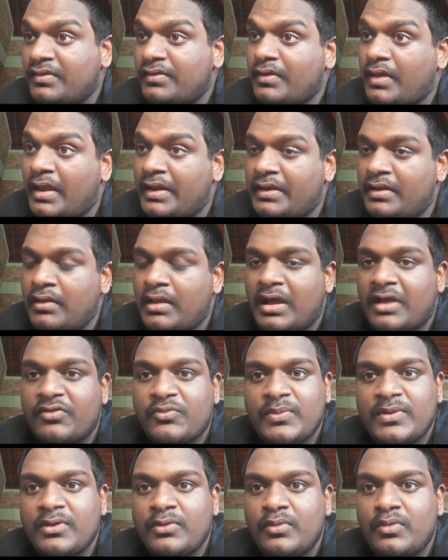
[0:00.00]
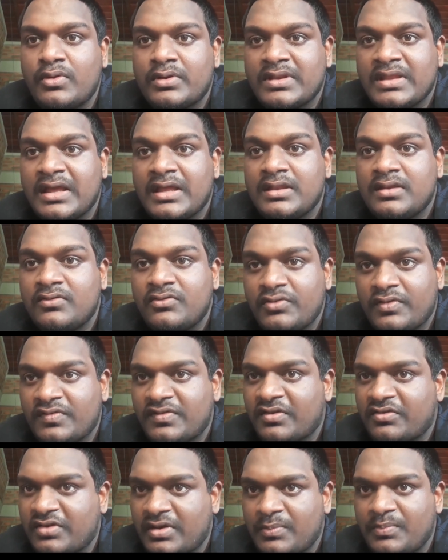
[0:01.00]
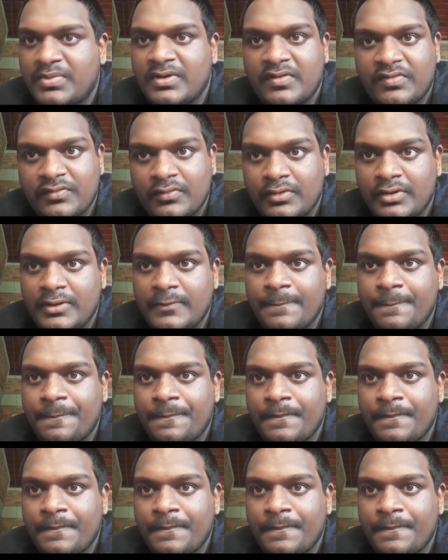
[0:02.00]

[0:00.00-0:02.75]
and the last video we looked at jurisdiction in personam.